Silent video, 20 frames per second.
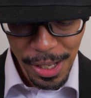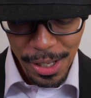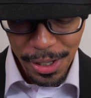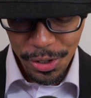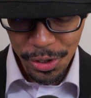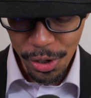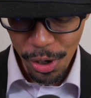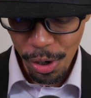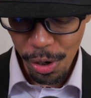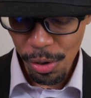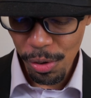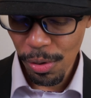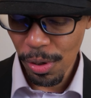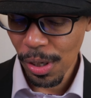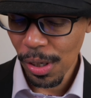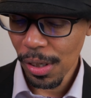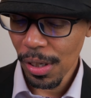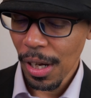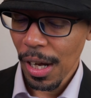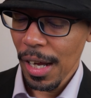So,
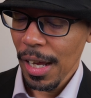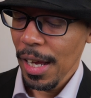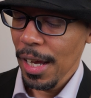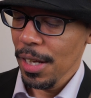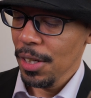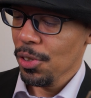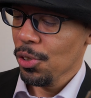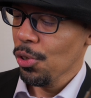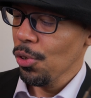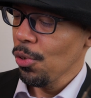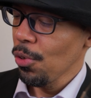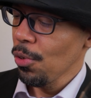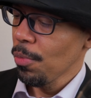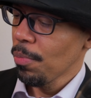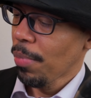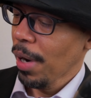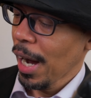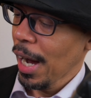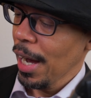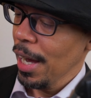I had to
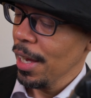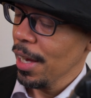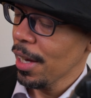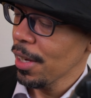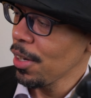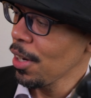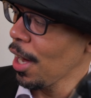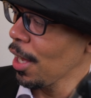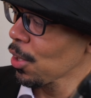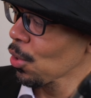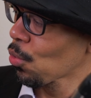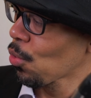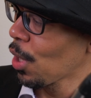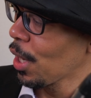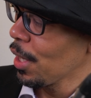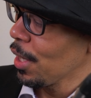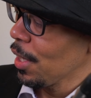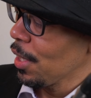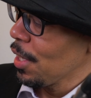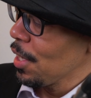buy another
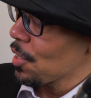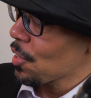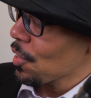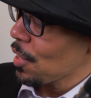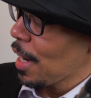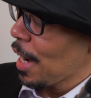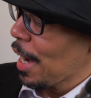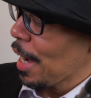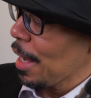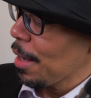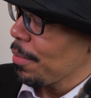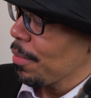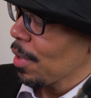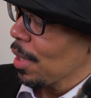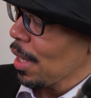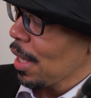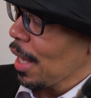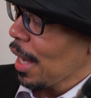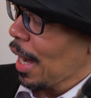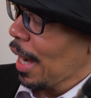one, and this time
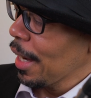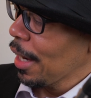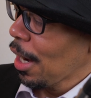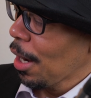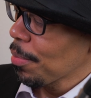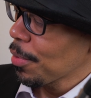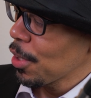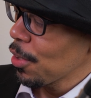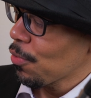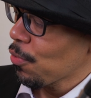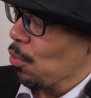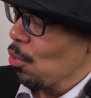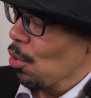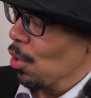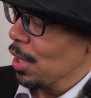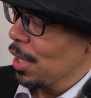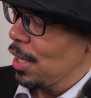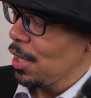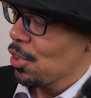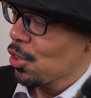I opted
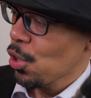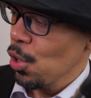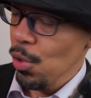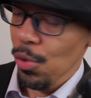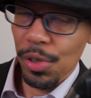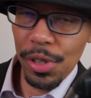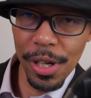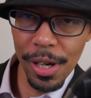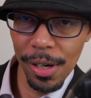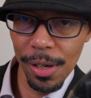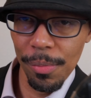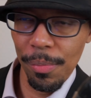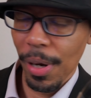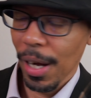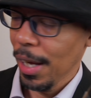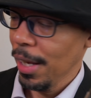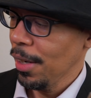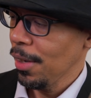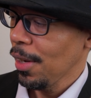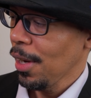for the 2
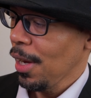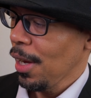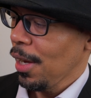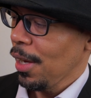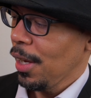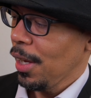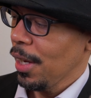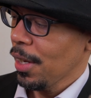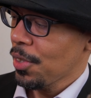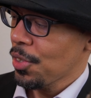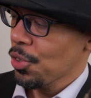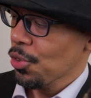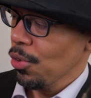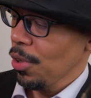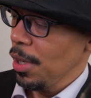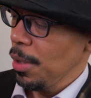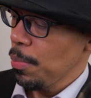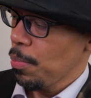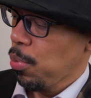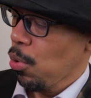terabyte
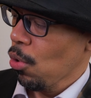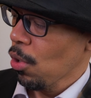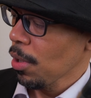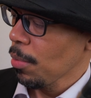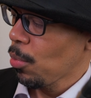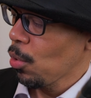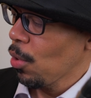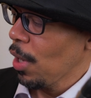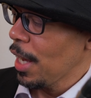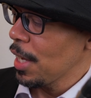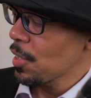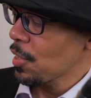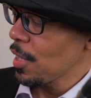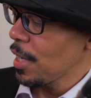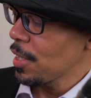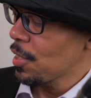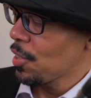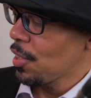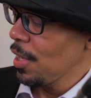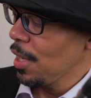Extreme Portable
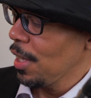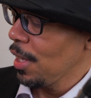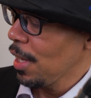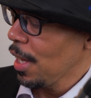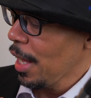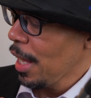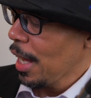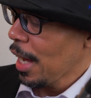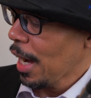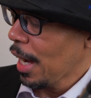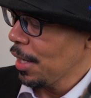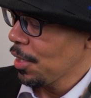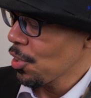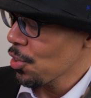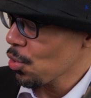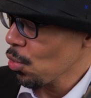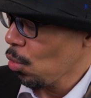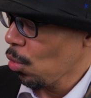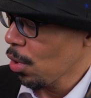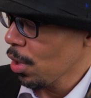SSD. I
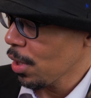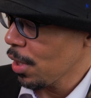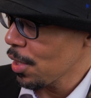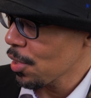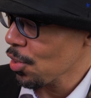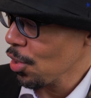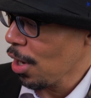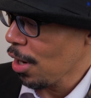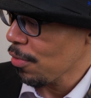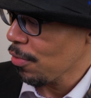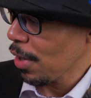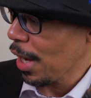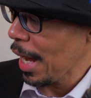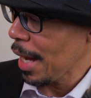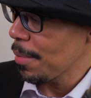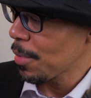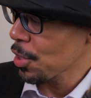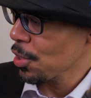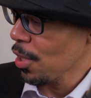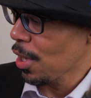just ordered this off of
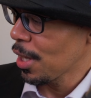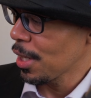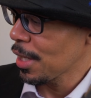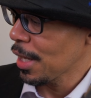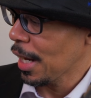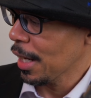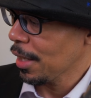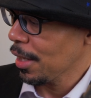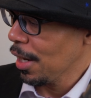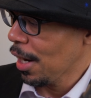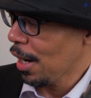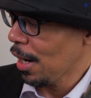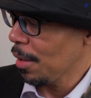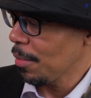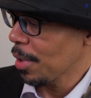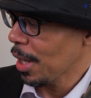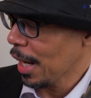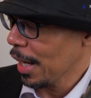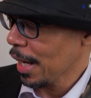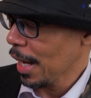
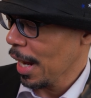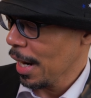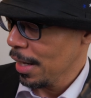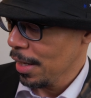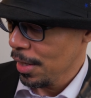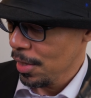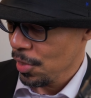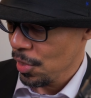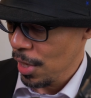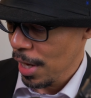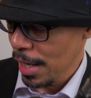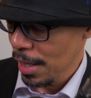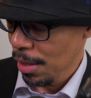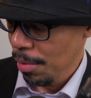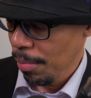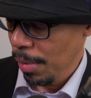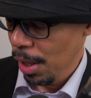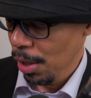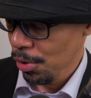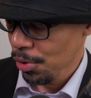Amazon.com and I got it inside
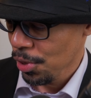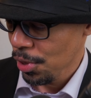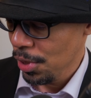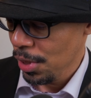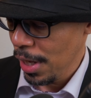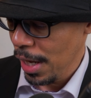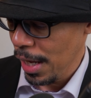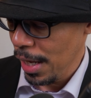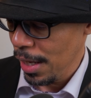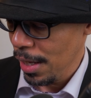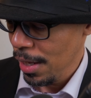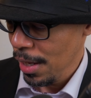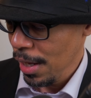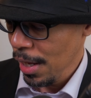the mail today.